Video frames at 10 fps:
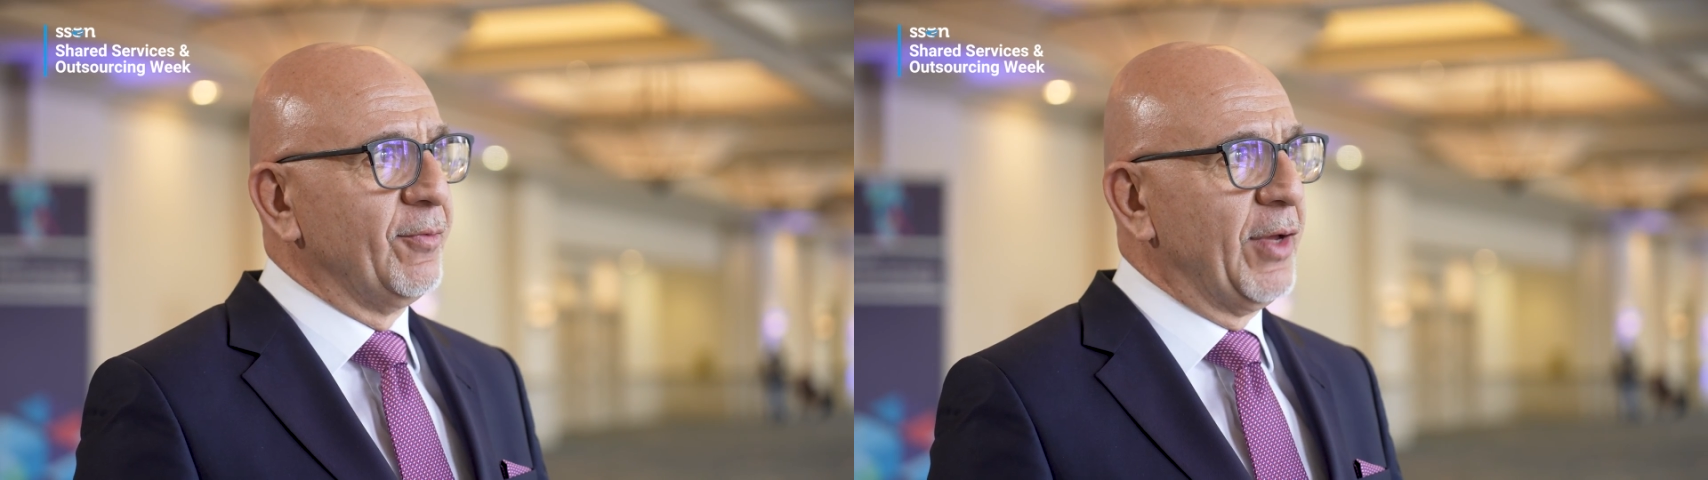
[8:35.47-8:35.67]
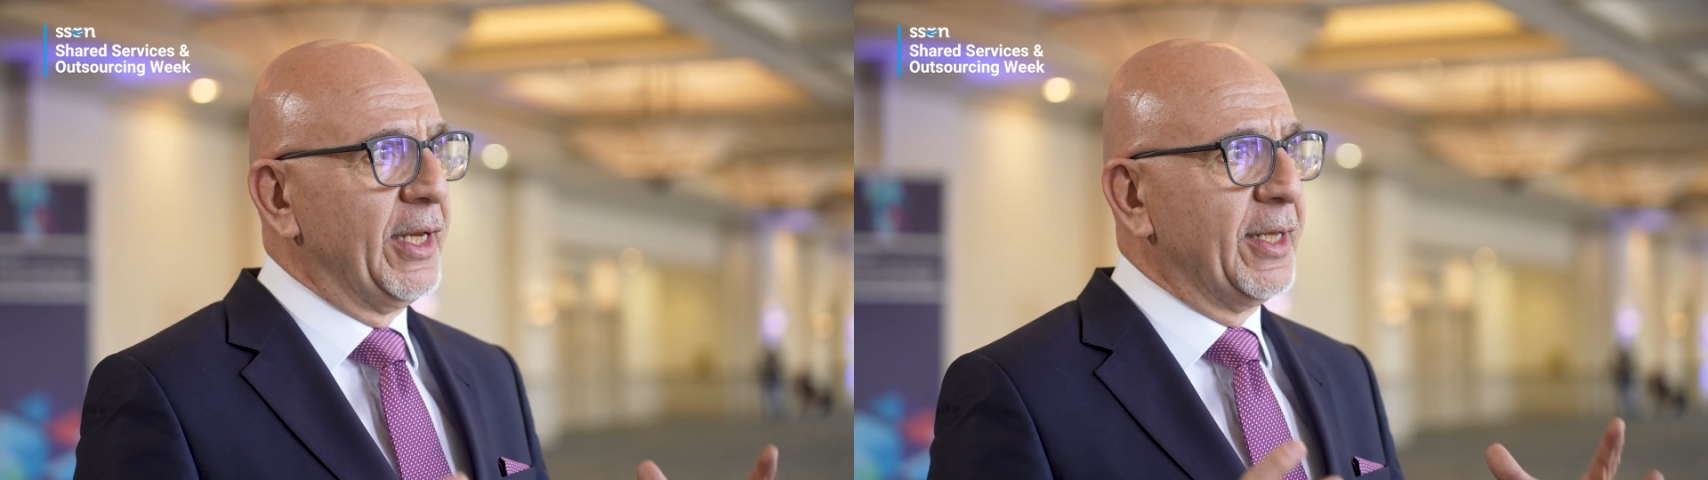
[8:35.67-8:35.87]

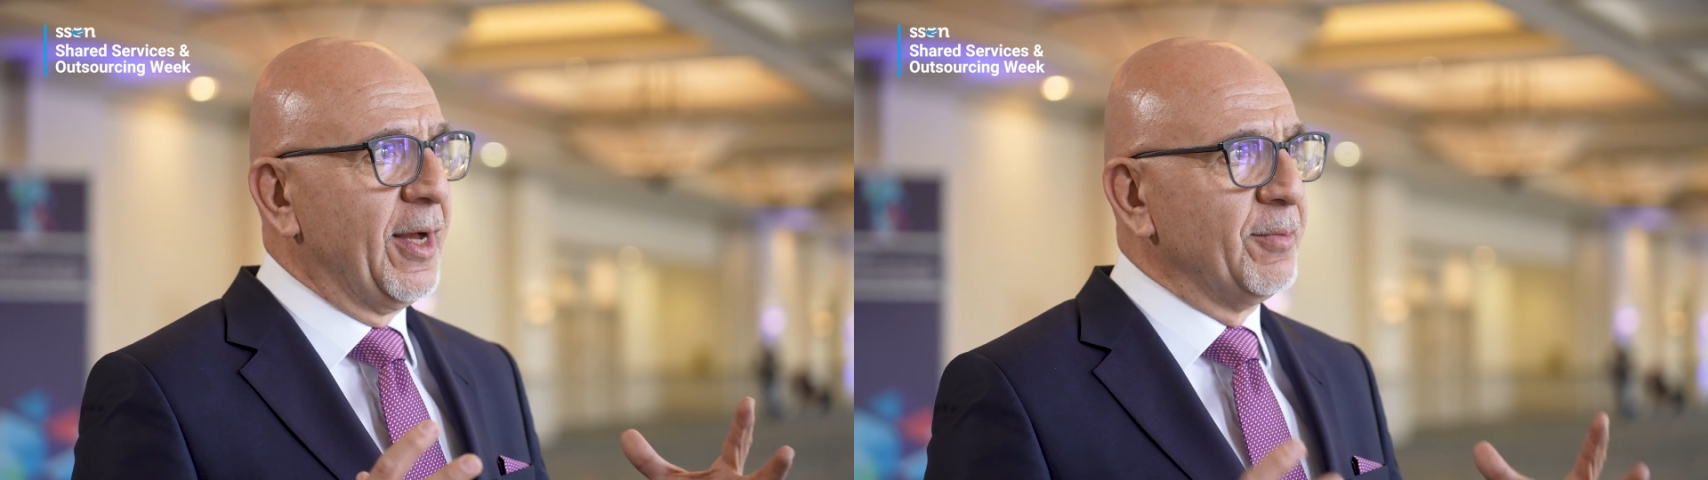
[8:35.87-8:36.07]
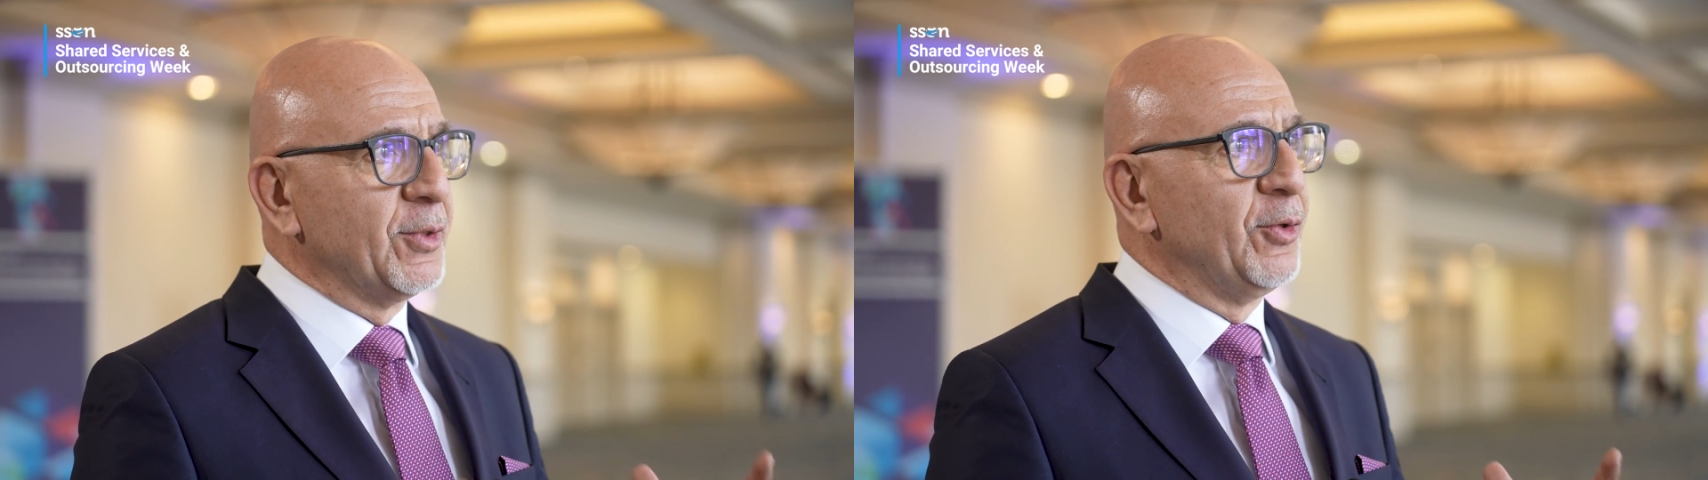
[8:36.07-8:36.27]
when it
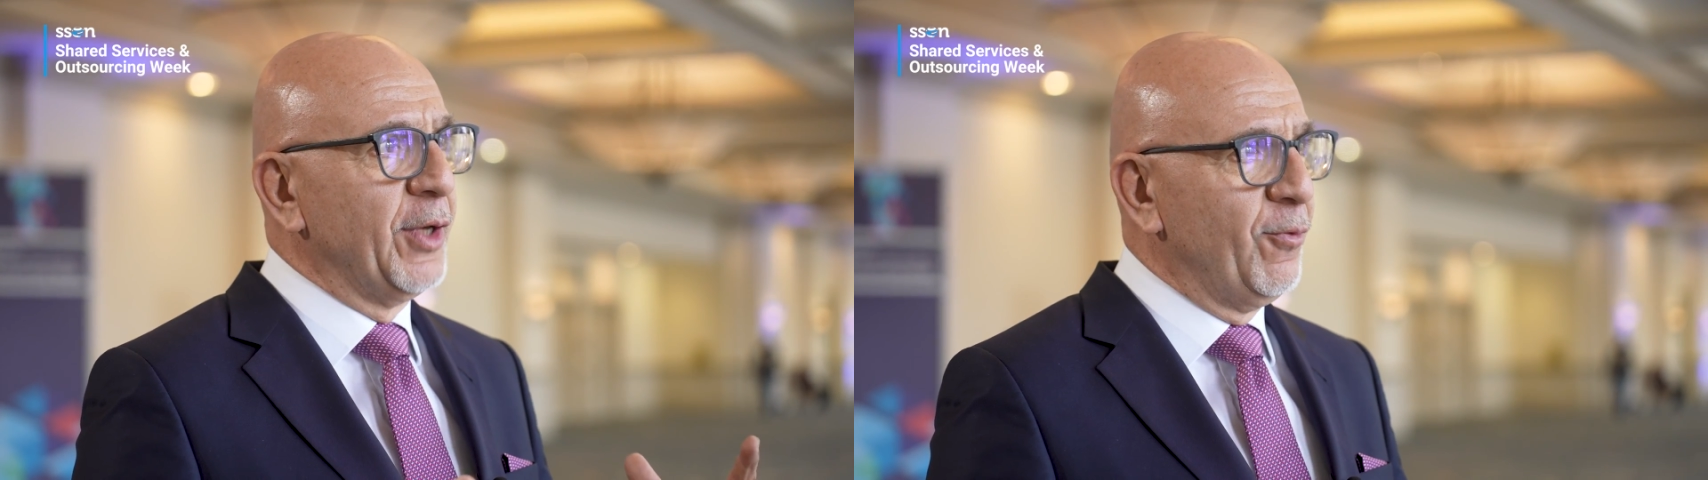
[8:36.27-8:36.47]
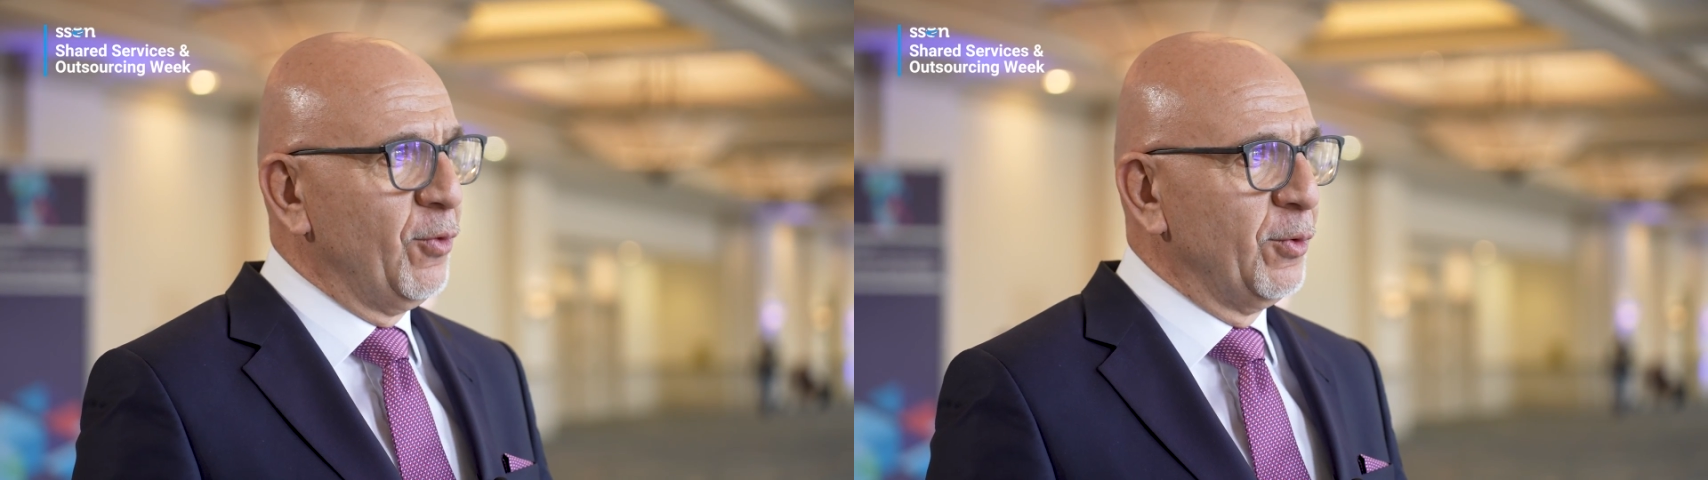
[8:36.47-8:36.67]
comes to the
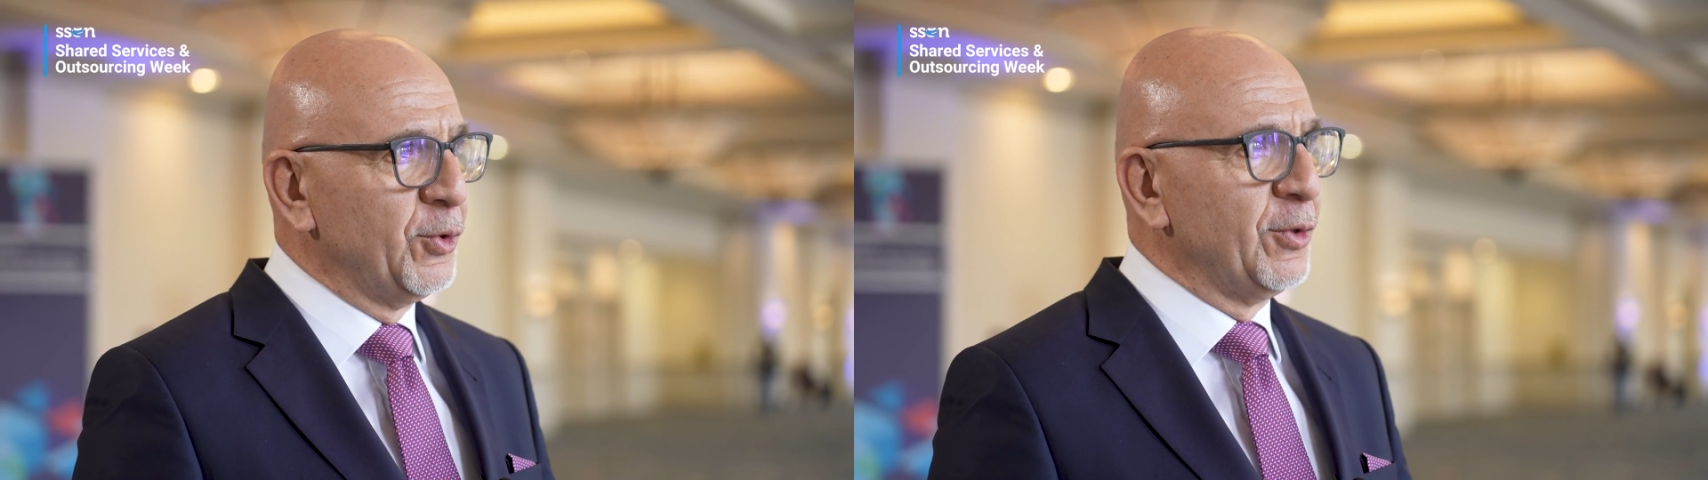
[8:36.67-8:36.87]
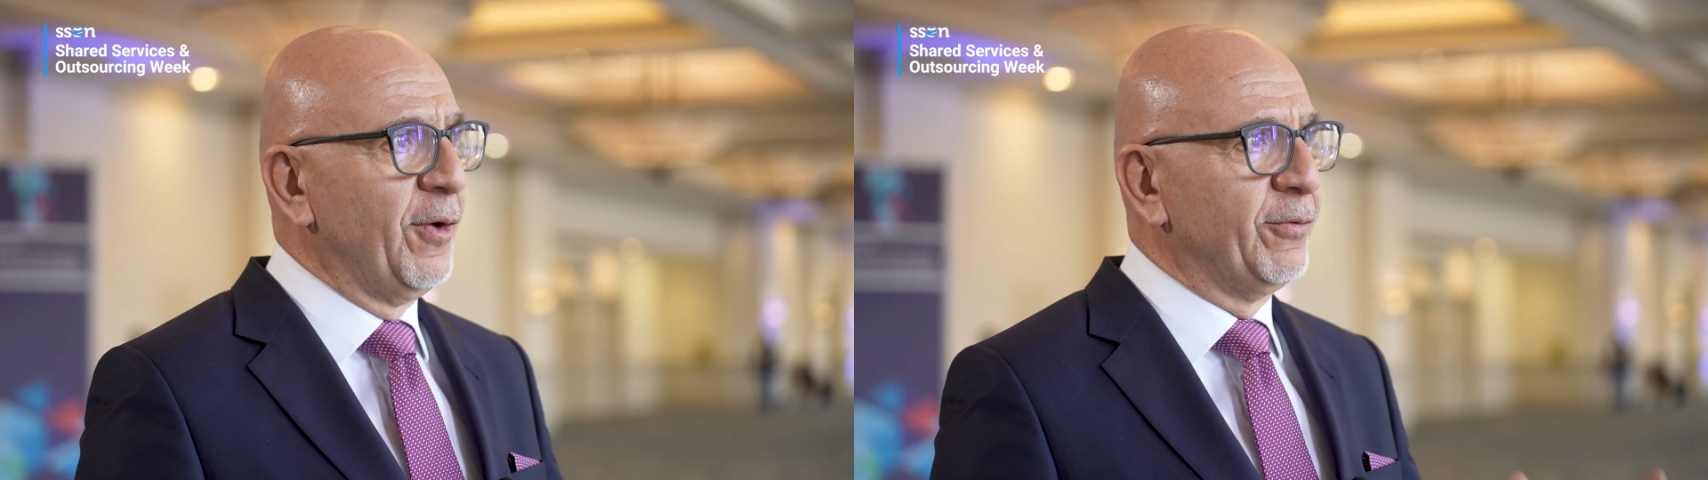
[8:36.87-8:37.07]

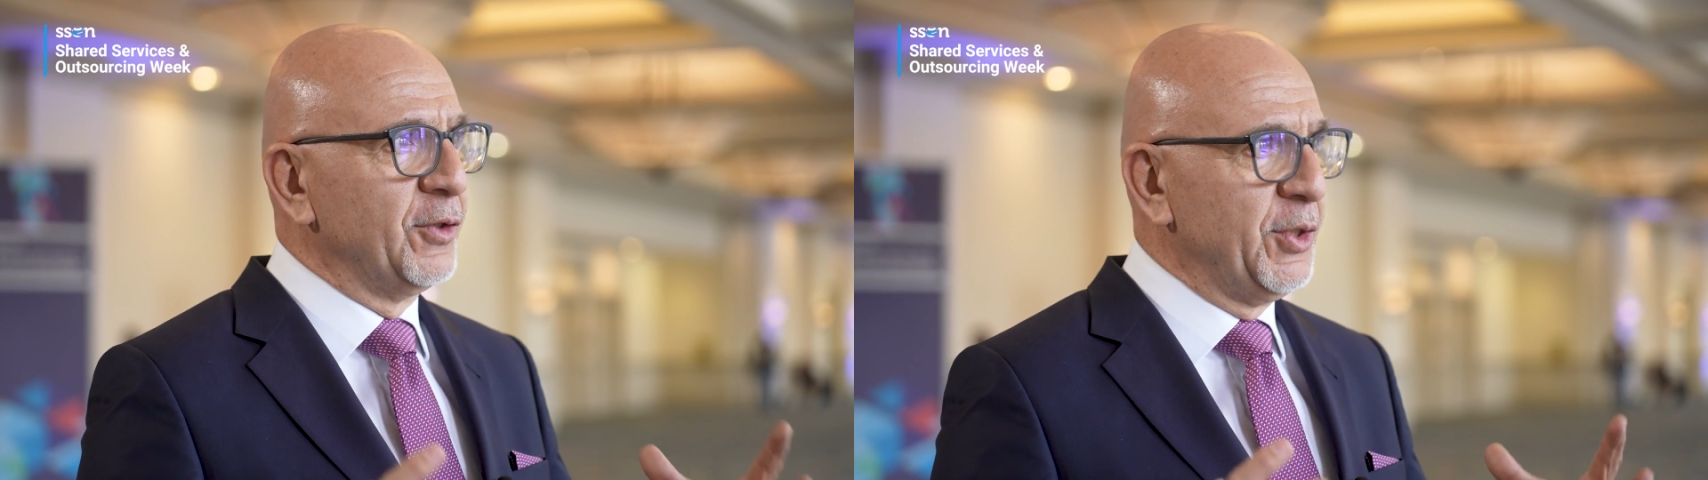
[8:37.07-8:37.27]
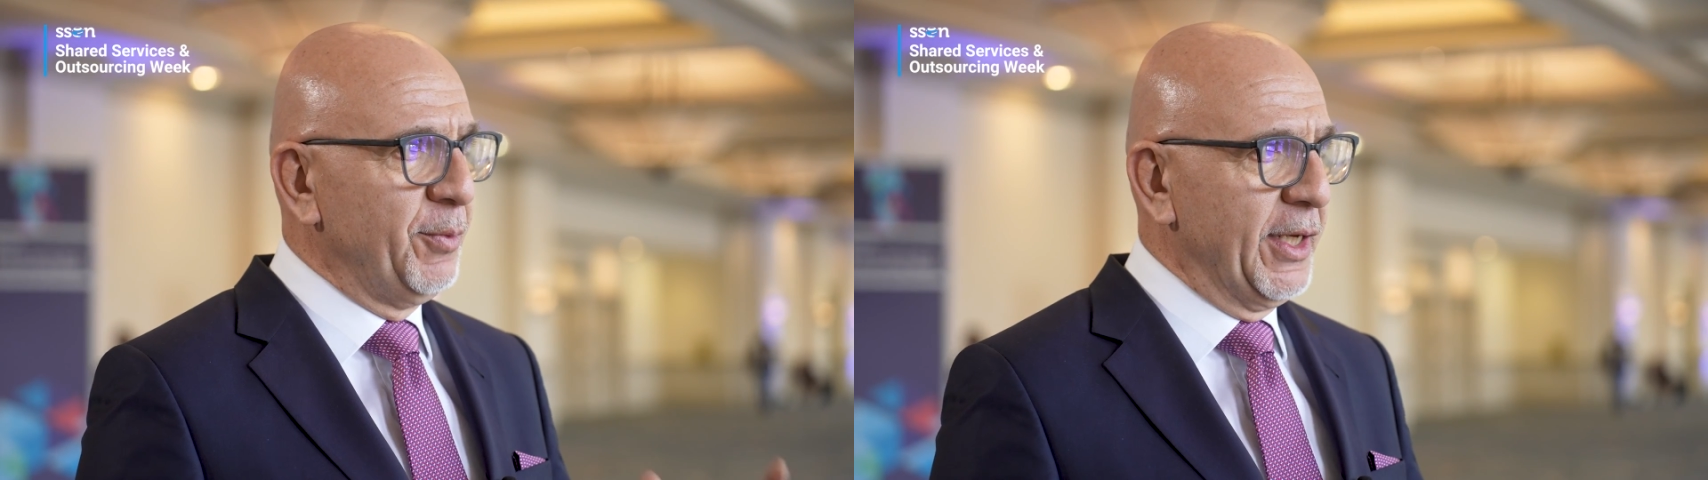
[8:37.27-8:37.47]
evolution of the
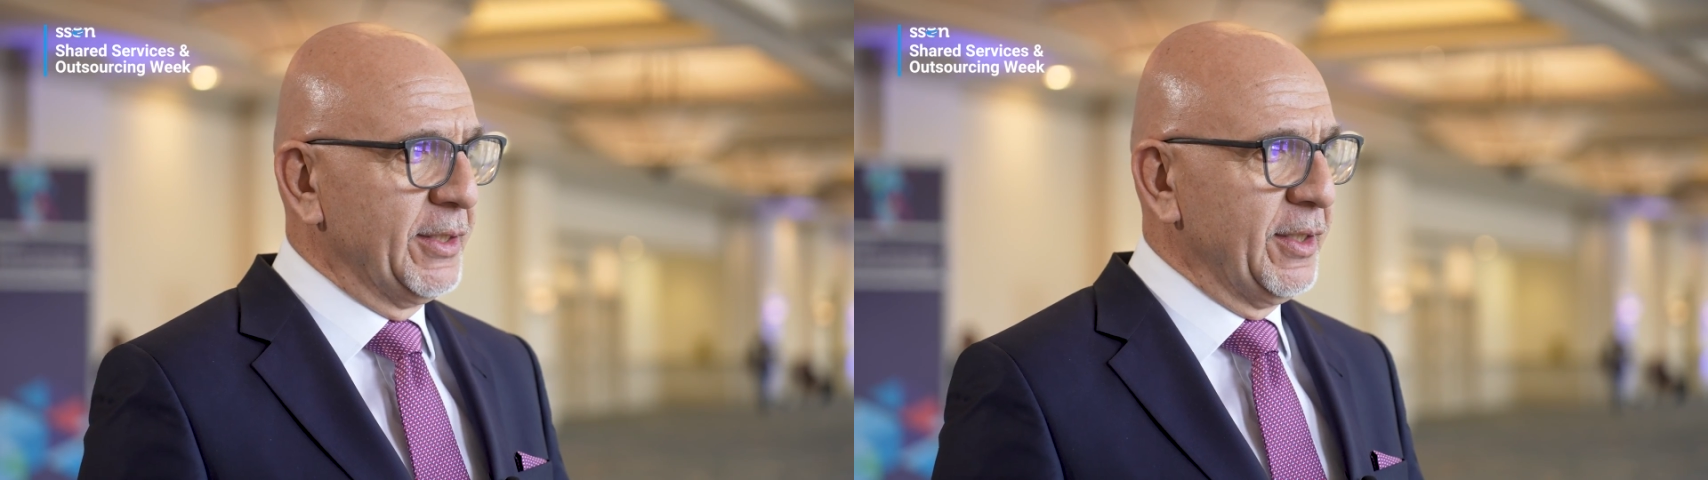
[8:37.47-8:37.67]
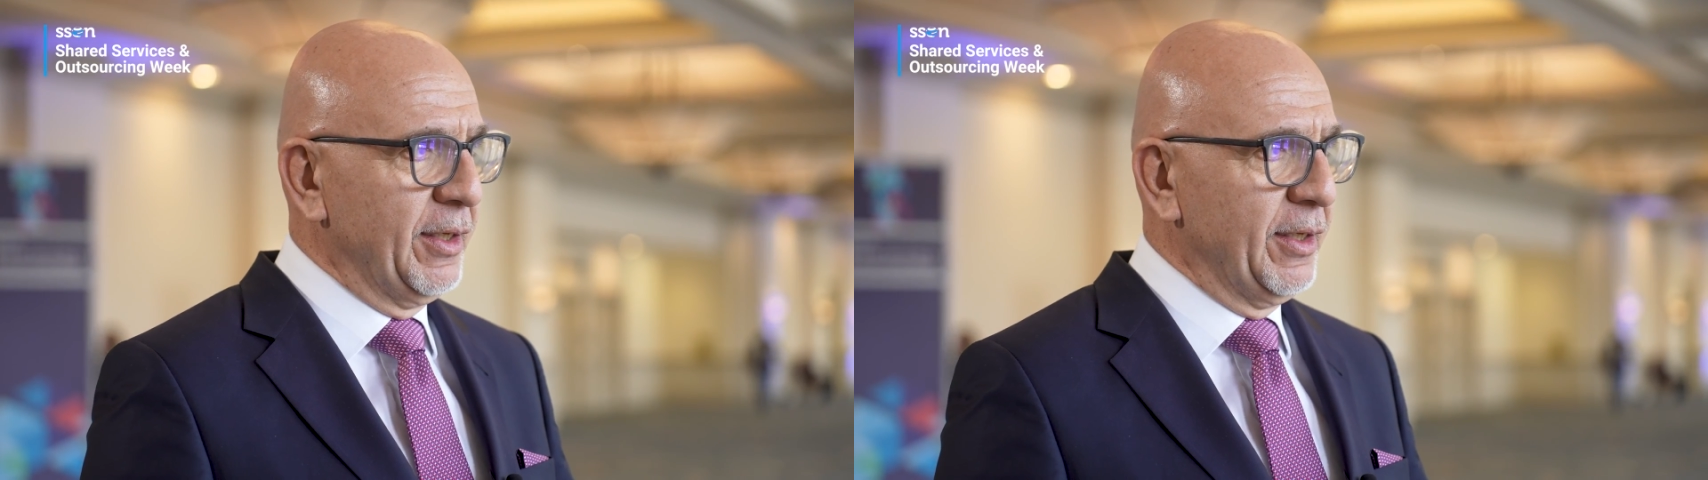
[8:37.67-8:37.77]
GBS